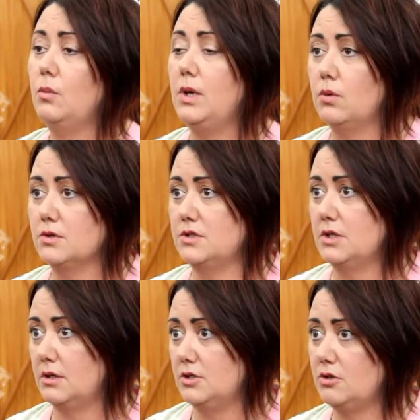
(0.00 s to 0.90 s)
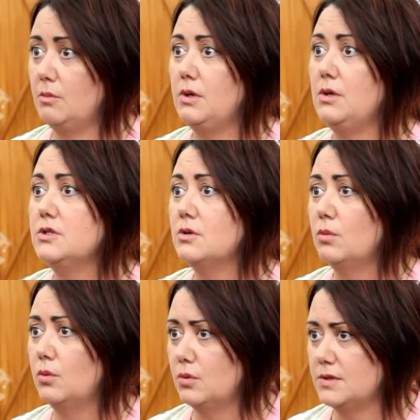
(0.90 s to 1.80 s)
We wanted to contribute
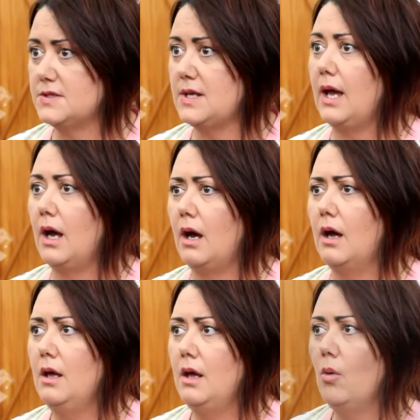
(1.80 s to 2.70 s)
towards our